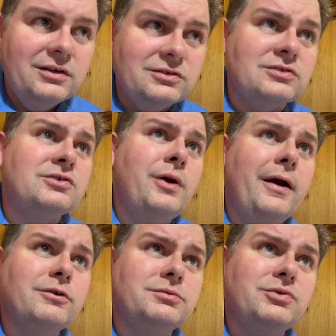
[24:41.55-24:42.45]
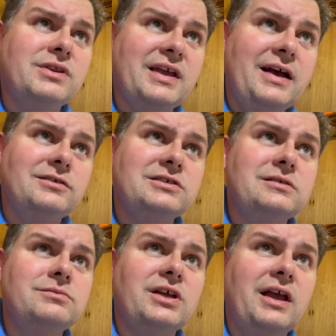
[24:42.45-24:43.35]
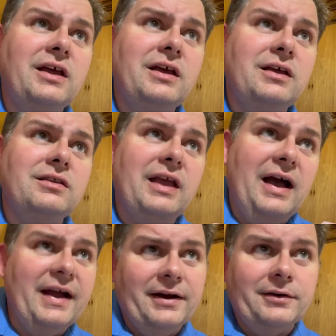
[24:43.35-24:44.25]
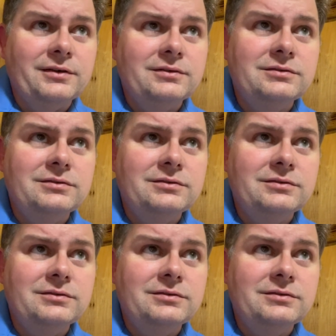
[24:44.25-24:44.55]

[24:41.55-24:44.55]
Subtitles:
So it's 2 hours between the calciums and the iron.